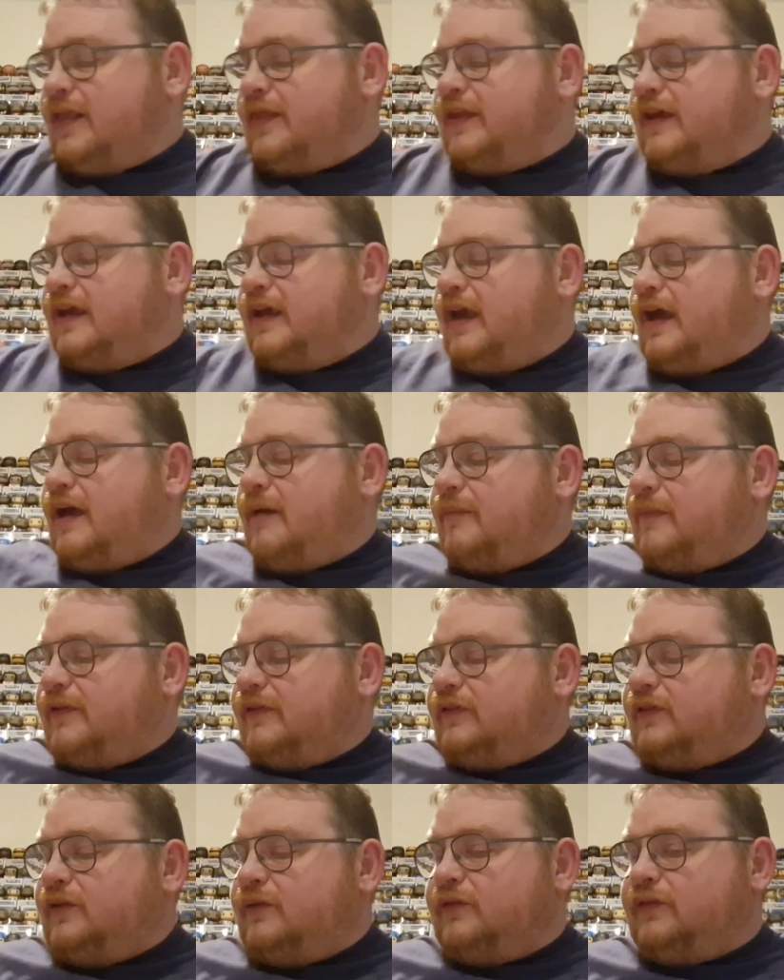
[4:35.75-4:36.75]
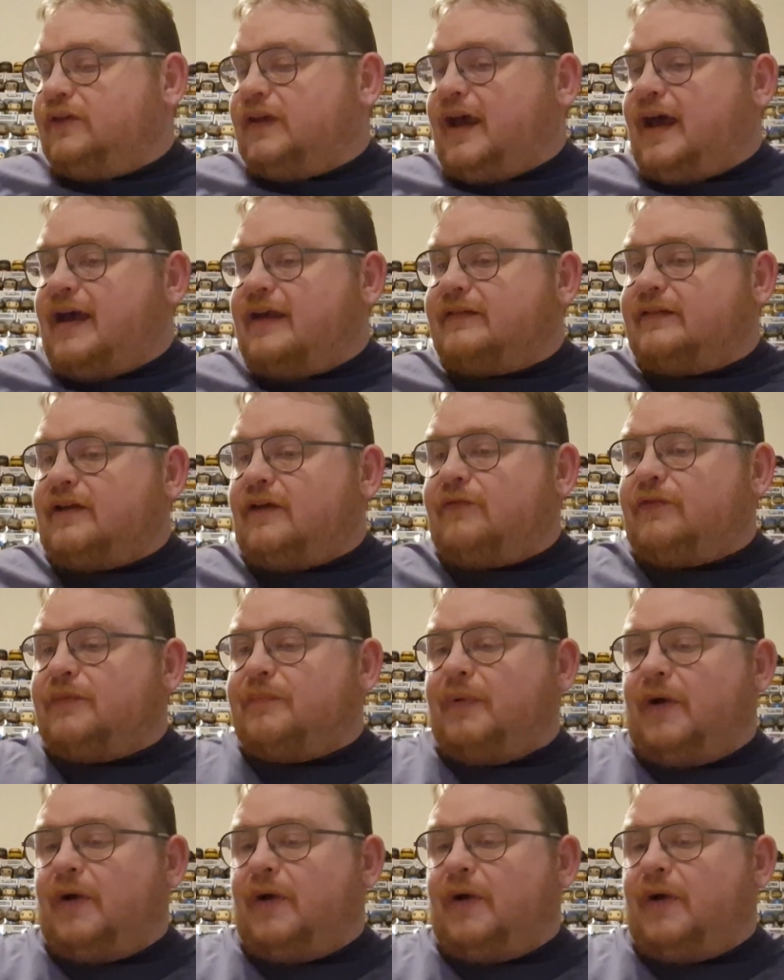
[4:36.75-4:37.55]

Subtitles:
The 2 stars of the